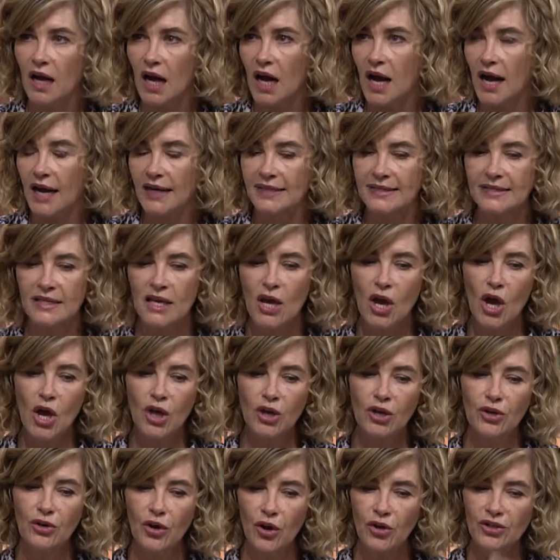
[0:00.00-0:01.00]
guys,
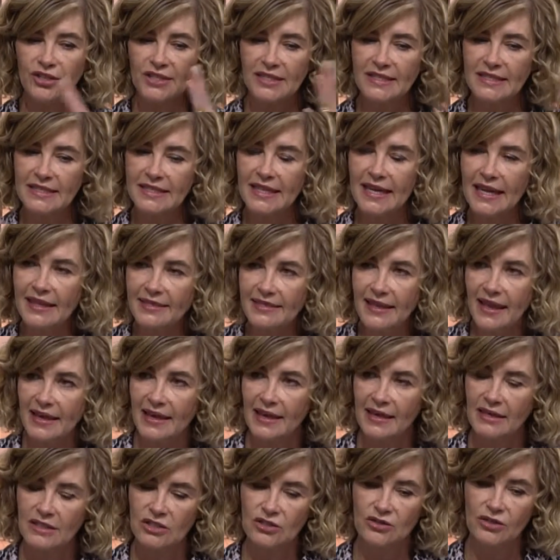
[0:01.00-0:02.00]
you know, who just need
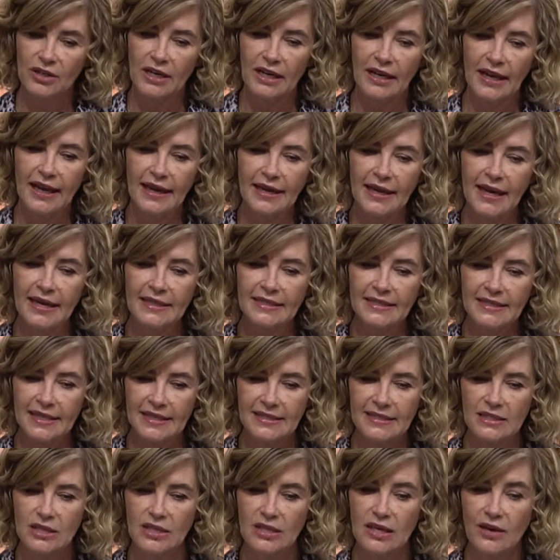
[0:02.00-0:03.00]
that extra clean. It
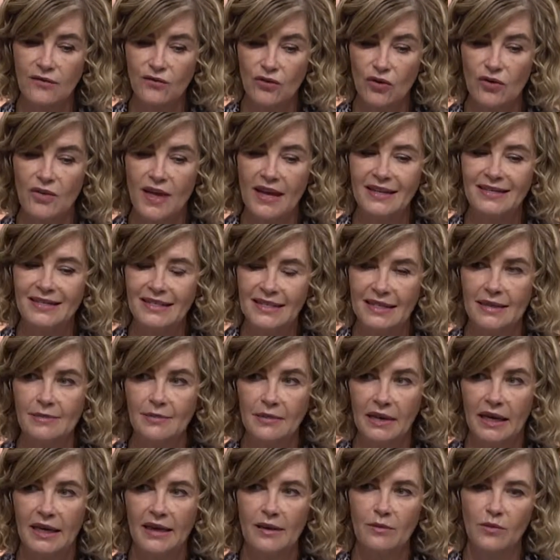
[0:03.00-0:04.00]
does give you that
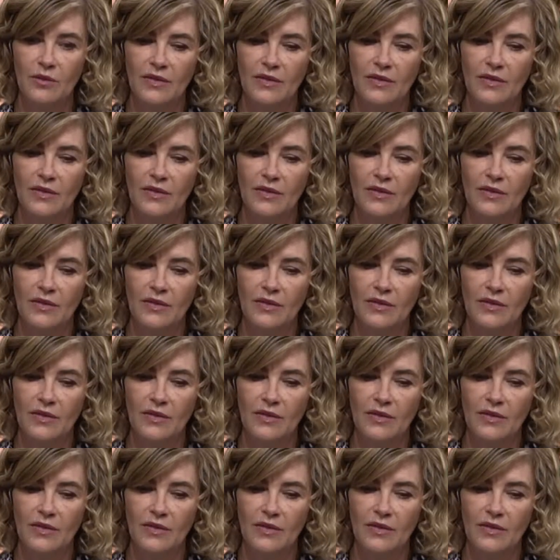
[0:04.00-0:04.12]
deep clean